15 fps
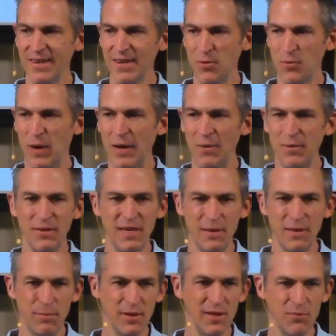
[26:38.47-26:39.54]
Why would they
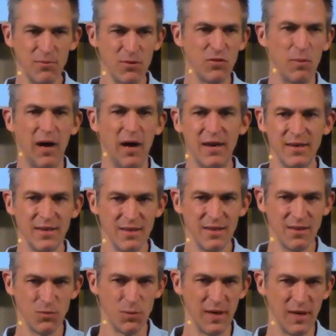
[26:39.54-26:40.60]
be responding in
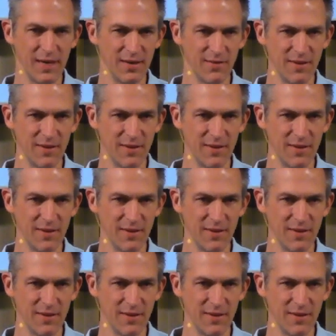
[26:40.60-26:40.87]
these ways?